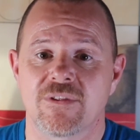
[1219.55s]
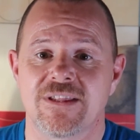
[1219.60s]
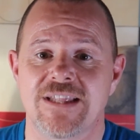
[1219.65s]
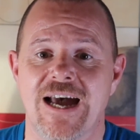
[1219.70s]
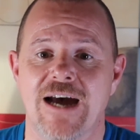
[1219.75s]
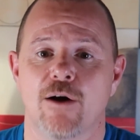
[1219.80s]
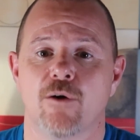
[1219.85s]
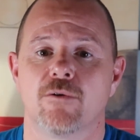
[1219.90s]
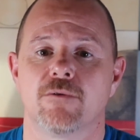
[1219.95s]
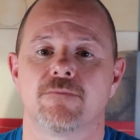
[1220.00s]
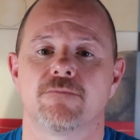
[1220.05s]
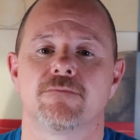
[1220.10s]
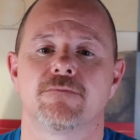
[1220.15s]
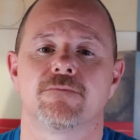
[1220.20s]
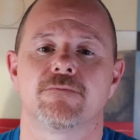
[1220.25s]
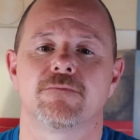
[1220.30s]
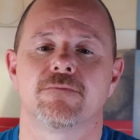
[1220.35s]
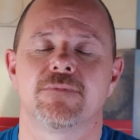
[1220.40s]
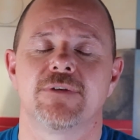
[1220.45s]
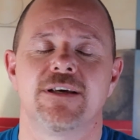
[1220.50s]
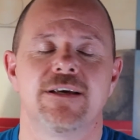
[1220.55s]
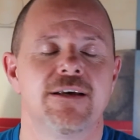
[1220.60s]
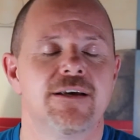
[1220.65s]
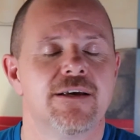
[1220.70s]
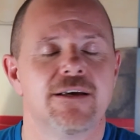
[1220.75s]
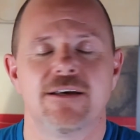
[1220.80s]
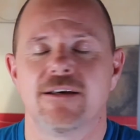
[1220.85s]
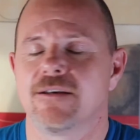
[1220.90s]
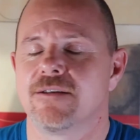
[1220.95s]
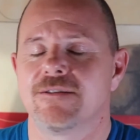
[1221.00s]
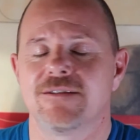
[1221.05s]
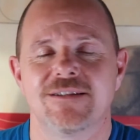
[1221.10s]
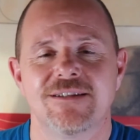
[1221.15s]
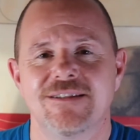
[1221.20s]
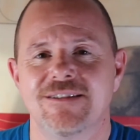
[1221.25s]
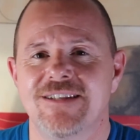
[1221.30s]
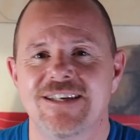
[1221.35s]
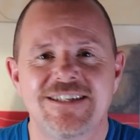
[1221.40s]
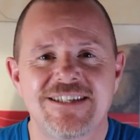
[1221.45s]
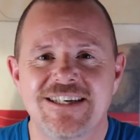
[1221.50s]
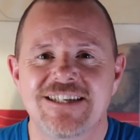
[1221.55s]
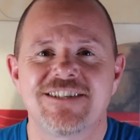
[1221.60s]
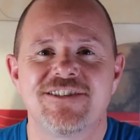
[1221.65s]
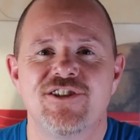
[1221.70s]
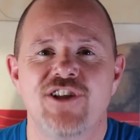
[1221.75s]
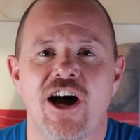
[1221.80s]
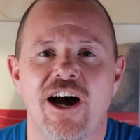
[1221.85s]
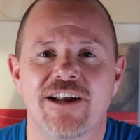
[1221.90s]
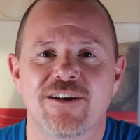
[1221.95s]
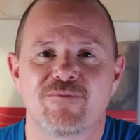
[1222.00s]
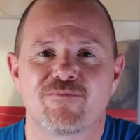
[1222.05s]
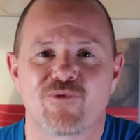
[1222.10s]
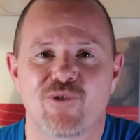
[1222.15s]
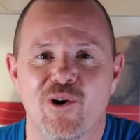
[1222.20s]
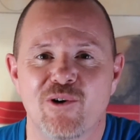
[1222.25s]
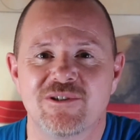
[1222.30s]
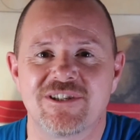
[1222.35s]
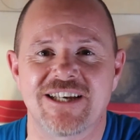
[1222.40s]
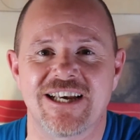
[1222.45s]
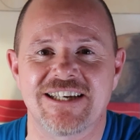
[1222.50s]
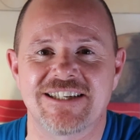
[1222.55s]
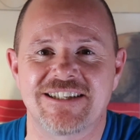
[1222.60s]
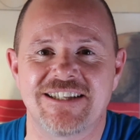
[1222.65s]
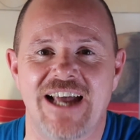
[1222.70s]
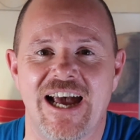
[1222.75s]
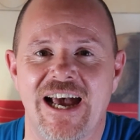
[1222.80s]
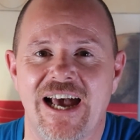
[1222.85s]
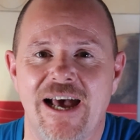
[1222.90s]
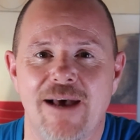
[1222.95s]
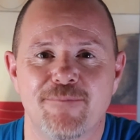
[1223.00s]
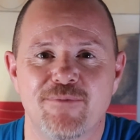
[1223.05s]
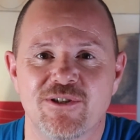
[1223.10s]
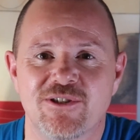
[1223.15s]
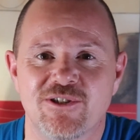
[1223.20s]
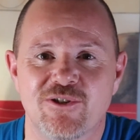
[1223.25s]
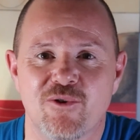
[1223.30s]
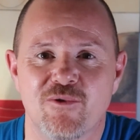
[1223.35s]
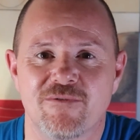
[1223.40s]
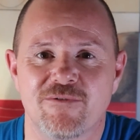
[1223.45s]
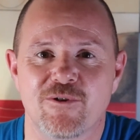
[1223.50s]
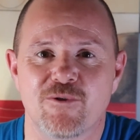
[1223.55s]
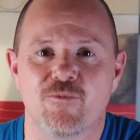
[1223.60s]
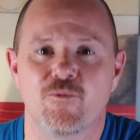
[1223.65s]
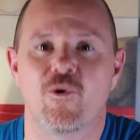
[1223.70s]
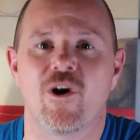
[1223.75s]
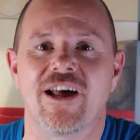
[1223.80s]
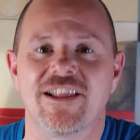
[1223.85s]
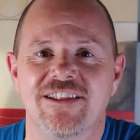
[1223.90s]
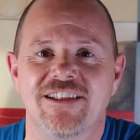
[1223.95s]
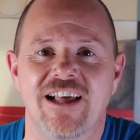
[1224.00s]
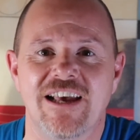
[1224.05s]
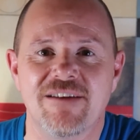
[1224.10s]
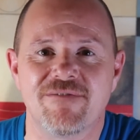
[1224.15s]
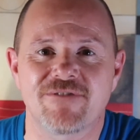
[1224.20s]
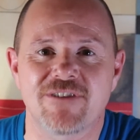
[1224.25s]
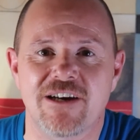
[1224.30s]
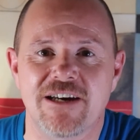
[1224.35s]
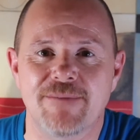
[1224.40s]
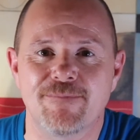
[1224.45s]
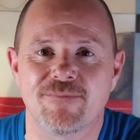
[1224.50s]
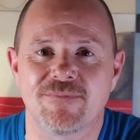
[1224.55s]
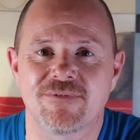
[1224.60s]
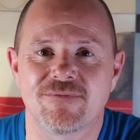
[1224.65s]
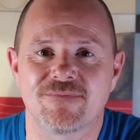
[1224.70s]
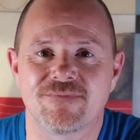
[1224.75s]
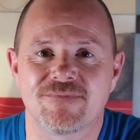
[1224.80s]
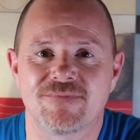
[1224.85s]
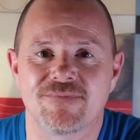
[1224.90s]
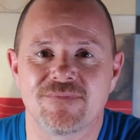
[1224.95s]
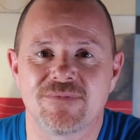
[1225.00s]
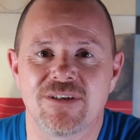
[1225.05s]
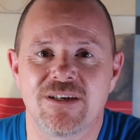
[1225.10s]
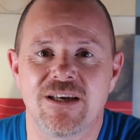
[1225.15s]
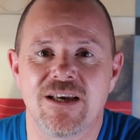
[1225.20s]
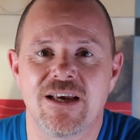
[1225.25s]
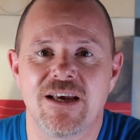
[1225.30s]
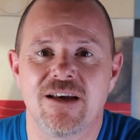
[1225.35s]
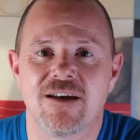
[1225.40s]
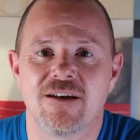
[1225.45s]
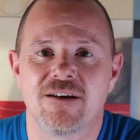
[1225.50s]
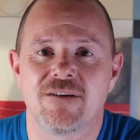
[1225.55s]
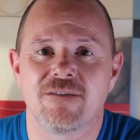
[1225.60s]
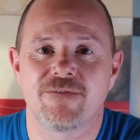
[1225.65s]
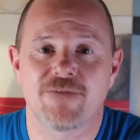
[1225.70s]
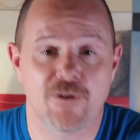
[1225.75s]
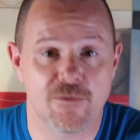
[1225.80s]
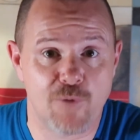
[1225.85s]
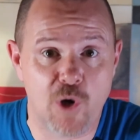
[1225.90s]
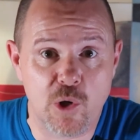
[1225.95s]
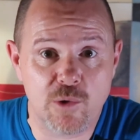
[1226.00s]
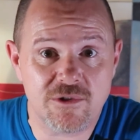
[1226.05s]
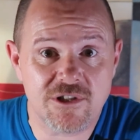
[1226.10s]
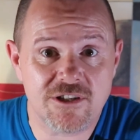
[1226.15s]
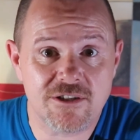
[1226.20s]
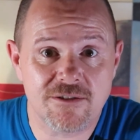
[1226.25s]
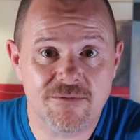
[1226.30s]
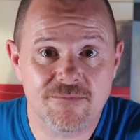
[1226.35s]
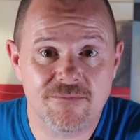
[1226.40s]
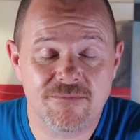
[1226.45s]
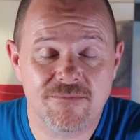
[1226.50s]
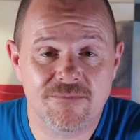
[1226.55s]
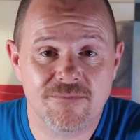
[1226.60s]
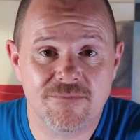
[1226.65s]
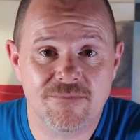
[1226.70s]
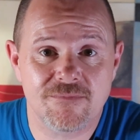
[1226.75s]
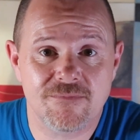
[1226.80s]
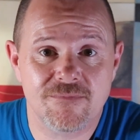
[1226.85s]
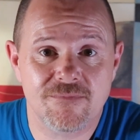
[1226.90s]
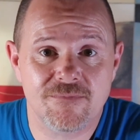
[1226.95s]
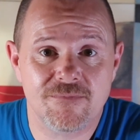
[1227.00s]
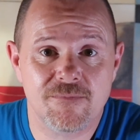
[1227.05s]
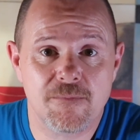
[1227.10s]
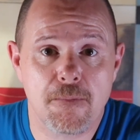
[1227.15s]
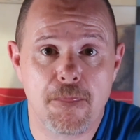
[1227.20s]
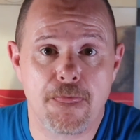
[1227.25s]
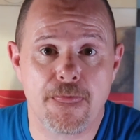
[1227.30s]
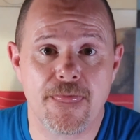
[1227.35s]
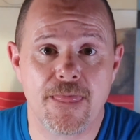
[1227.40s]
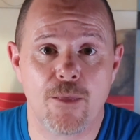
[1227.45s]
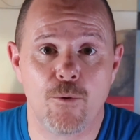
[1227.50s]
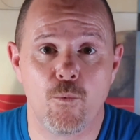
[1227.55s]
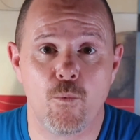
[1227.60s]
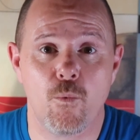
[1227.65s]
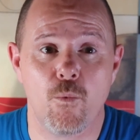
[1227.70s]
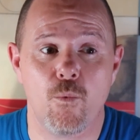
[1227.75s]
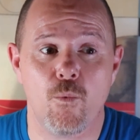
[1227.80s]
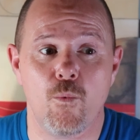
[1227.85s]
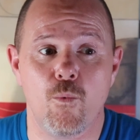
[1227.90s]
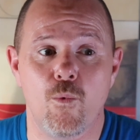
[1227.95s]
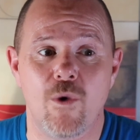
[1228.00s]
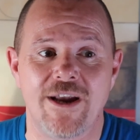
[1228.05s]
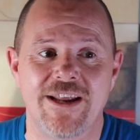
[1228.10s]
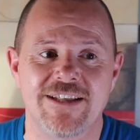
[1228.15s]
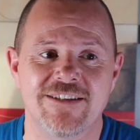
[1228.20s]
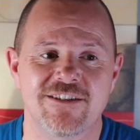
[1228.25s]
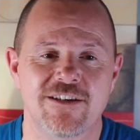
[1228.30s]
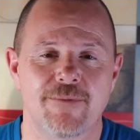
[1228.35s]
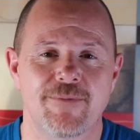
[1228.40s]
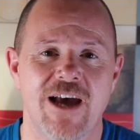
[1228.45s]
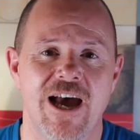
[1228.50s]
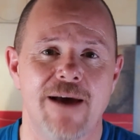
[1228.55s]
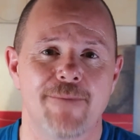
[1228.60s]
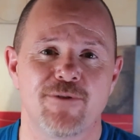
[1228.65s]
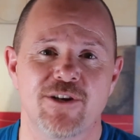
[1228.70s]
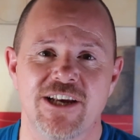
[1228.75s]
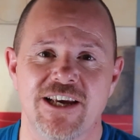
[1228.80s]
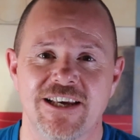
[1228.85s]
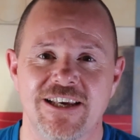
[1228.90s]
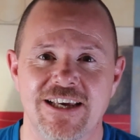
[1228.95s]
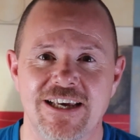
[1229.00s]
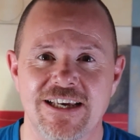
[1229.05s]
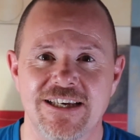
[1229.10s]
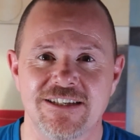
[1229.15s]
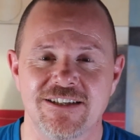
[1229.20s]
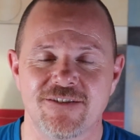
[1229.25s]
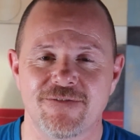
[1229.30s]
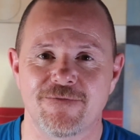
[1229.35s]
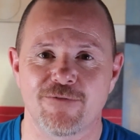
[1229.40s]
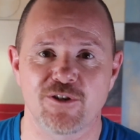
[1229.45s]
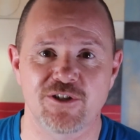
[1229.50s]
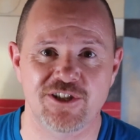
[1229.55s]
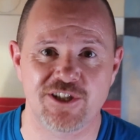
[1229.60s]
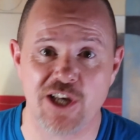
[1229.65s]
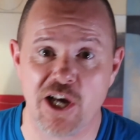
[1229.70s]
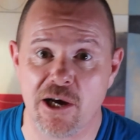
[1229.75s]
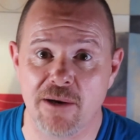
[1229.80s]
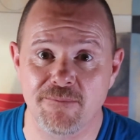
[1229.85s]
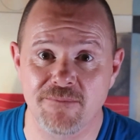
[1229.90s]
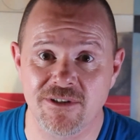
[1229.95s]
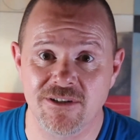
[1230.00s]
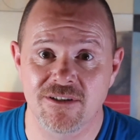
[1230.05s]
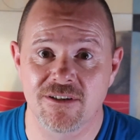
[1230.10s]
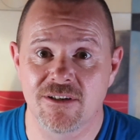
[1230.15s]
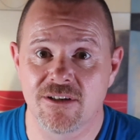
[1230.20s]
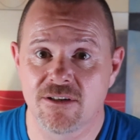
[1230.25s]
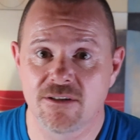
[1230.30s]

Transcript: Now, this is not a process that happens over one lifetime for most. What ends up happening is, for some,